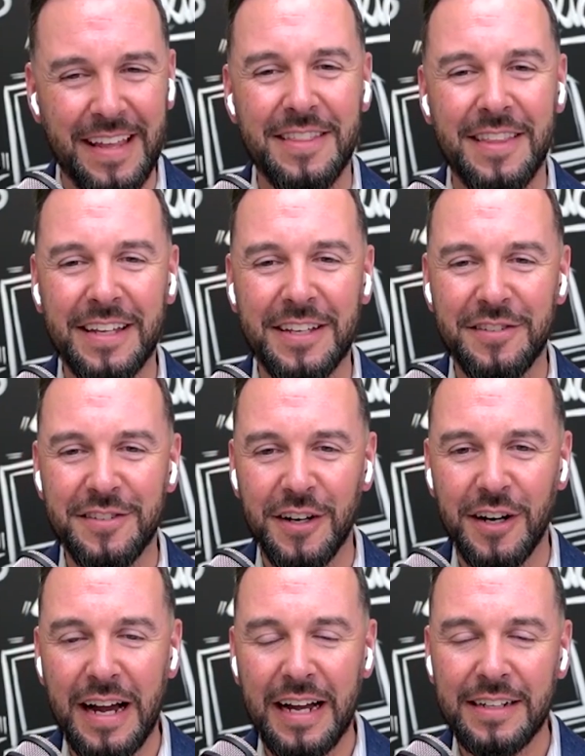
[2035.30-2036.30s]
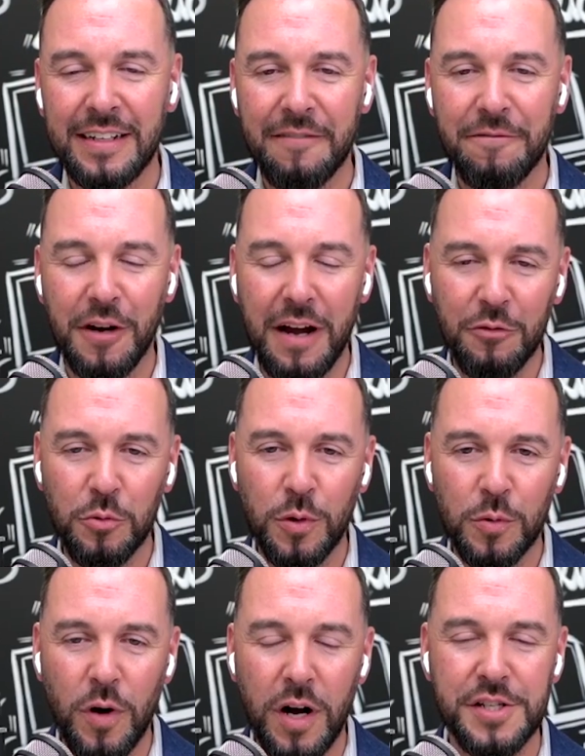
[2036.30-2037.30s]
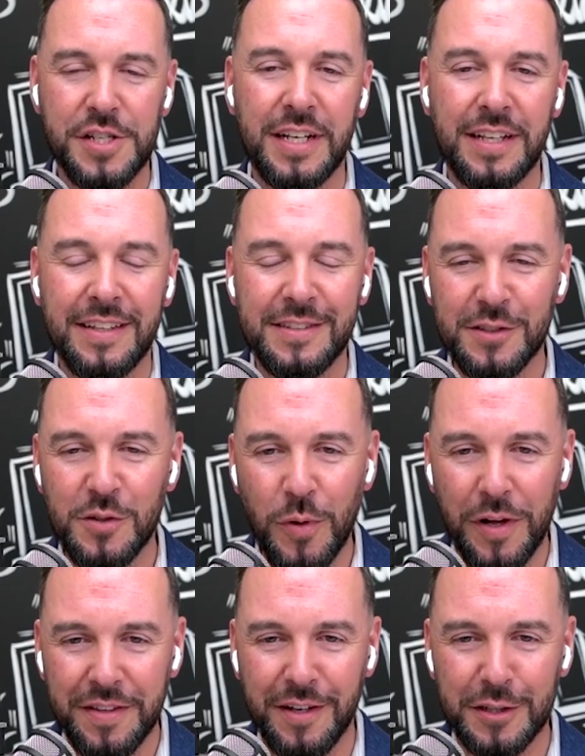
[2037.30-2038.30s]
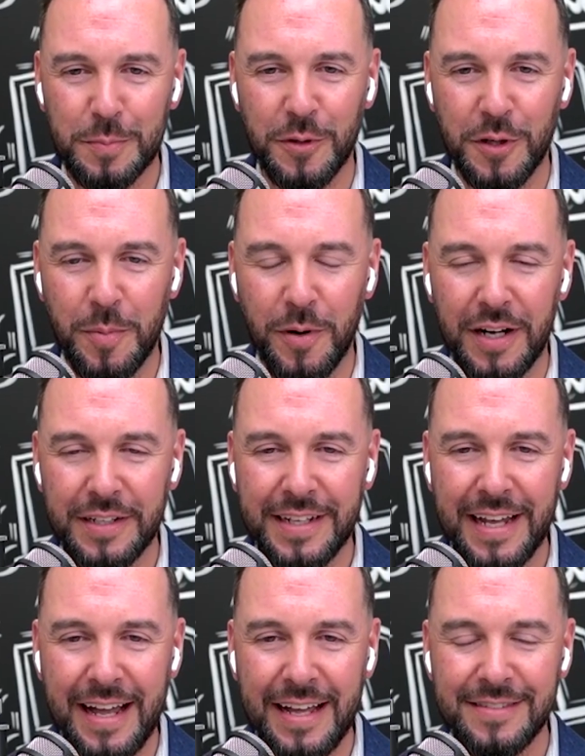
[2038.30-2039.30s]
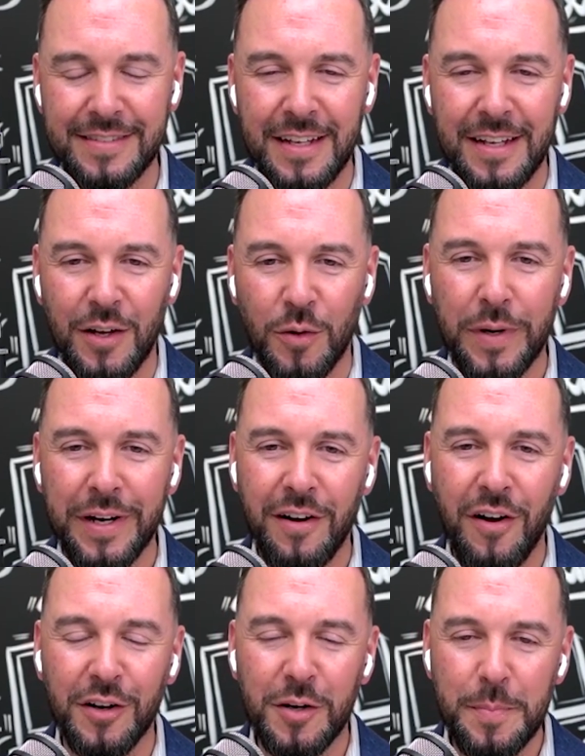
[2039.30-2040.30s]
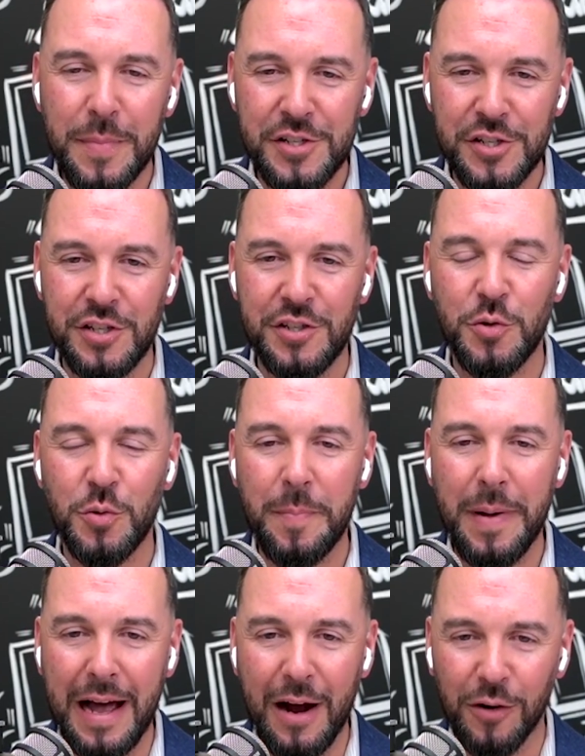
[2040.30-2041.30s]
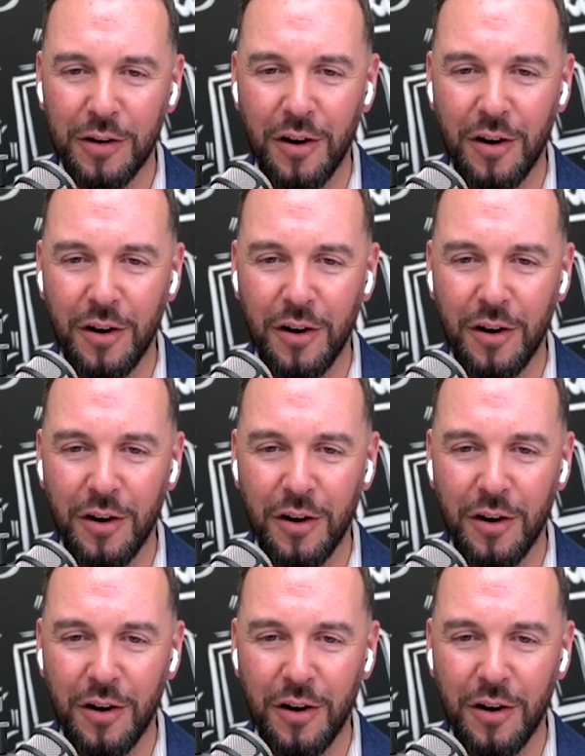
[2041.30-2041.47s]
Thank you, sir. And for everyone watching, this is the Wealthy Entrepreneur Podcast. We are on a mission to empower